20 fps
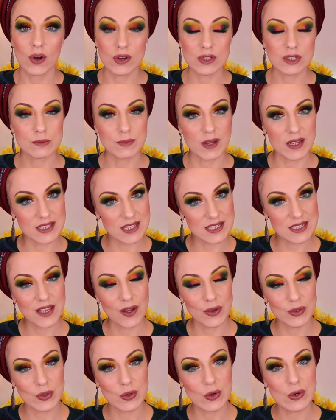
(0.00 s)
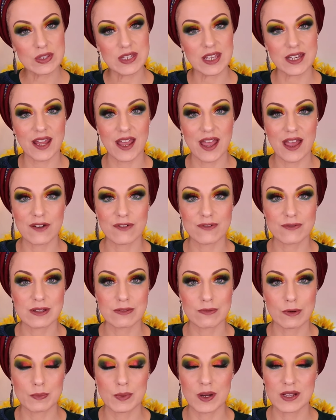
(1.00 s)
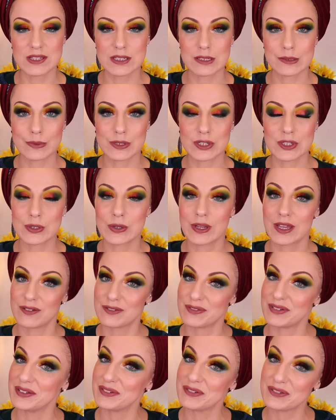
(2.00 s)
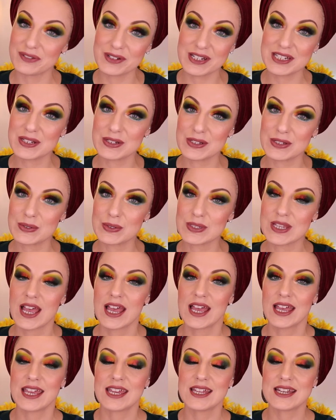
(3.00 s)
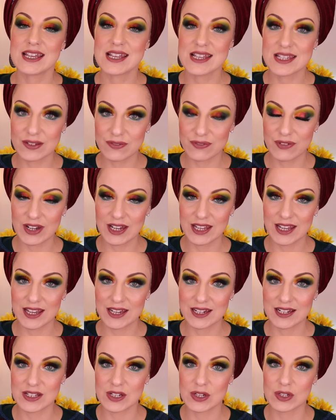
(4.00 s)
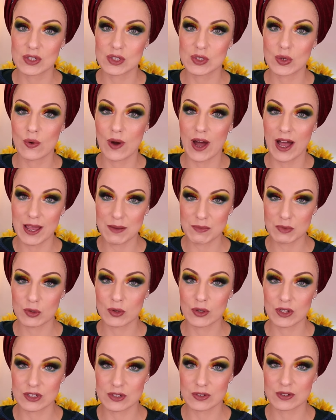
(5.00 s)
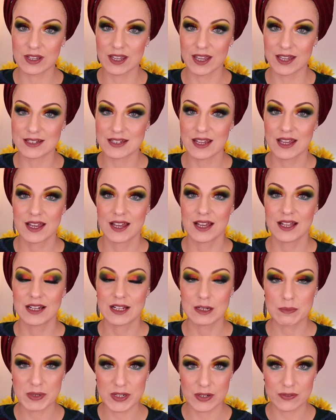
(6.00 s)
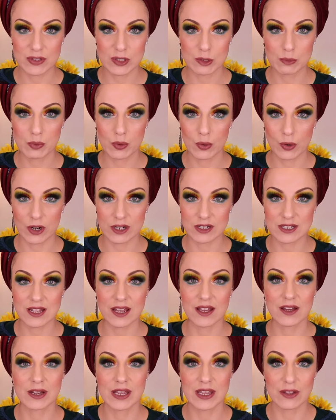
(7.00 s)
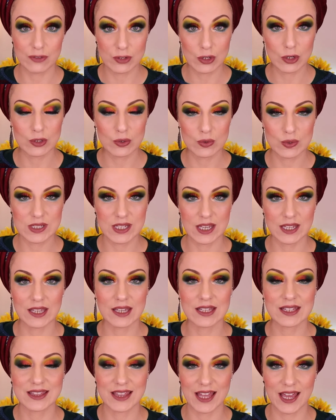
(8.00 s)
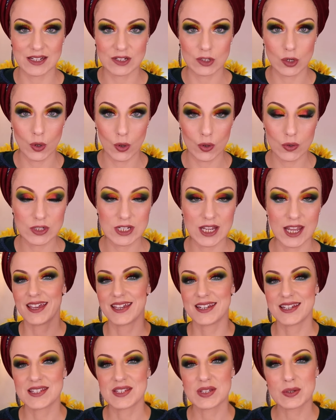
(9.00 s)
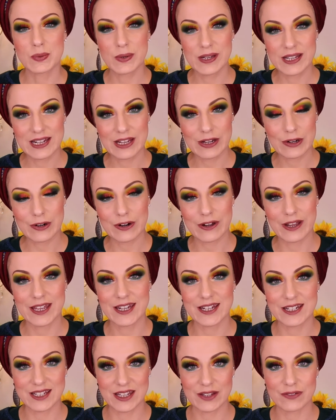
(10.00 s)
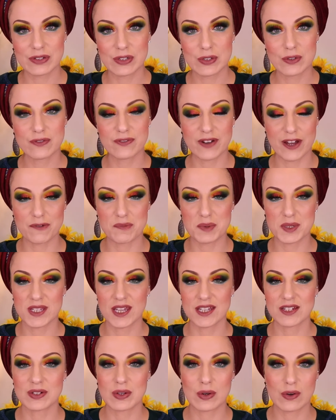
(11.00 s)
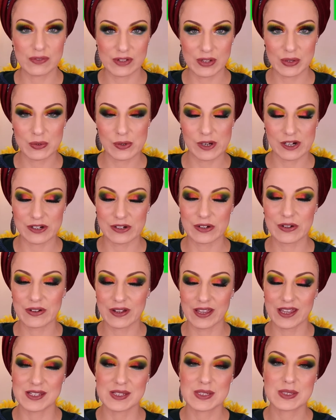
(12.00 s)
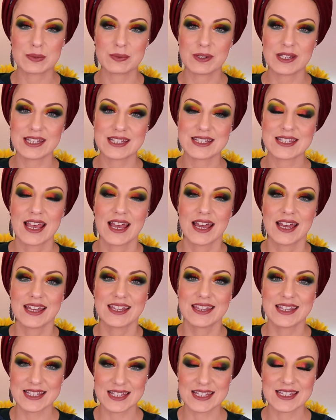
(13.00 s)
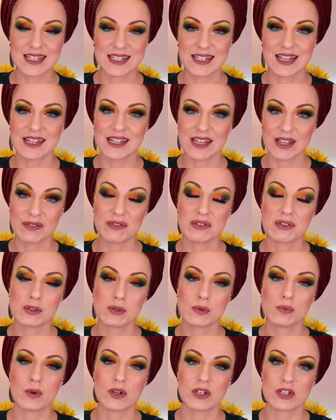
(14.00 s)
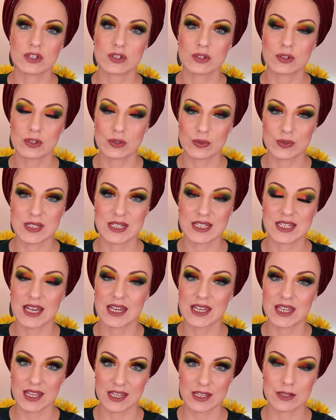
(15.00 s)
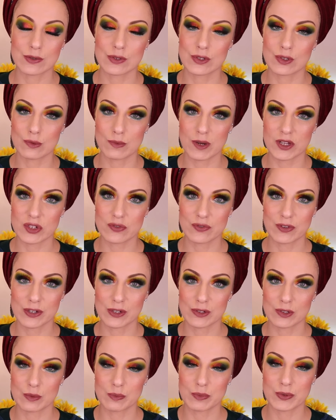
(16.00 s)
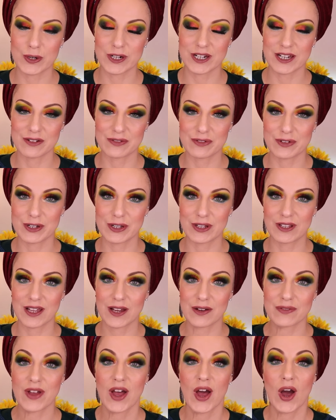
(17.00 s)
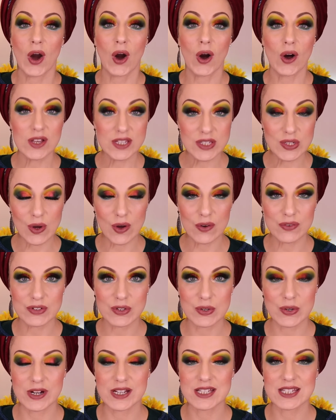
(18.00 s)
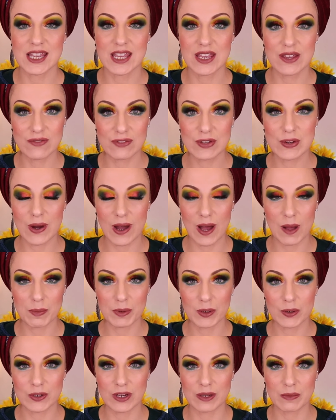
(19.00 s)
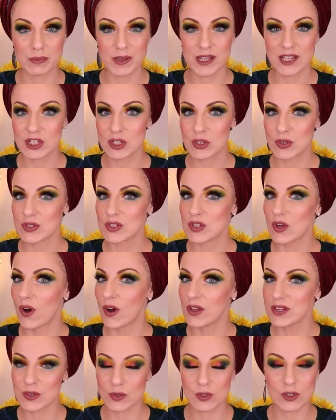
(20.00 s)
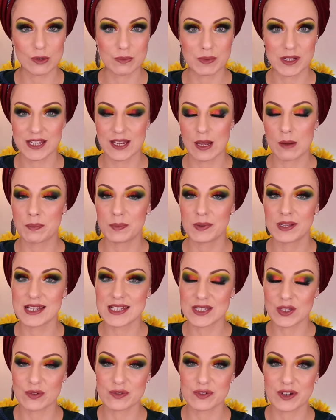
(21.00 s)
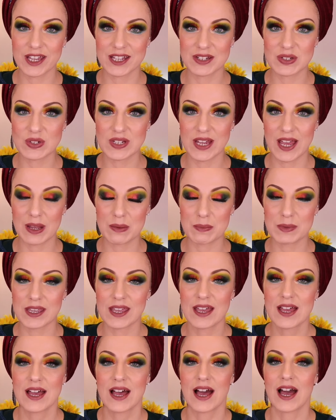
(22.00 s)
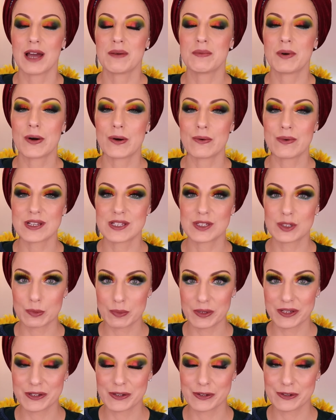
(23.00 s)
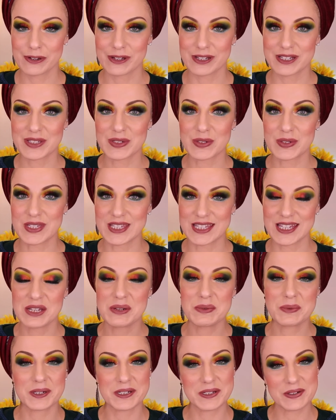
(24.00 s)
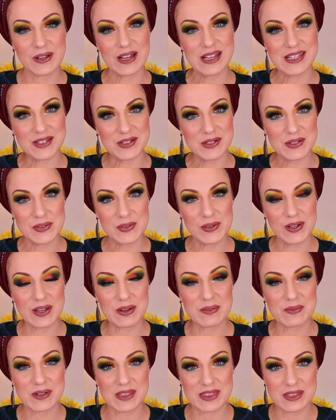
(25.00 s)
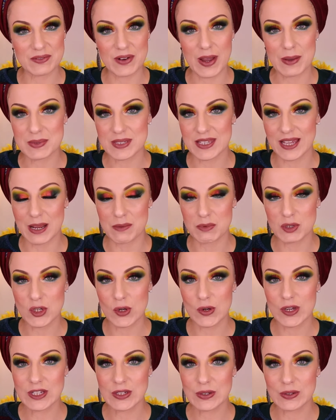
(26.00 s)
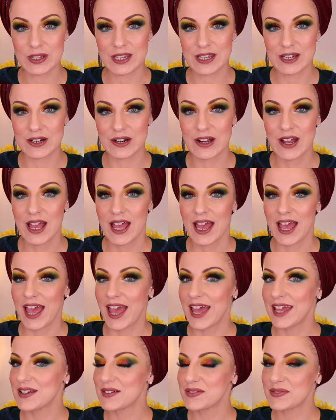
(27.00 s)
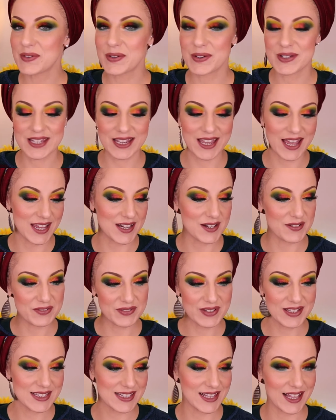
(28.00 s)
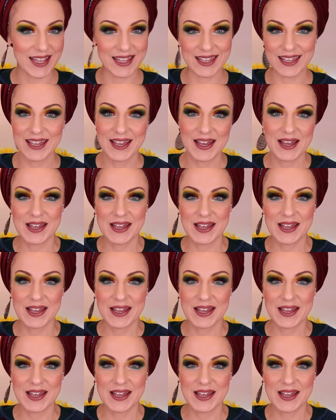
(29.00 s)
Also my discount code that I have with Wrapunzel, which you can feel free to use. It is affiliated, so I'm going to get a little bit bit of support uh, if you're using that code. It is Queen Leorah and it gives you 5% of your order. Okay, sweeties, this is it. And if you want to use it, then thank you so much for your support and for your love. Also, of course, if you're uploading pictures on social media, please don't forget to tag me. I'm always super curious to see what you guys are doing with the wraps that I'm showing you here. And of course, it kind of feels like,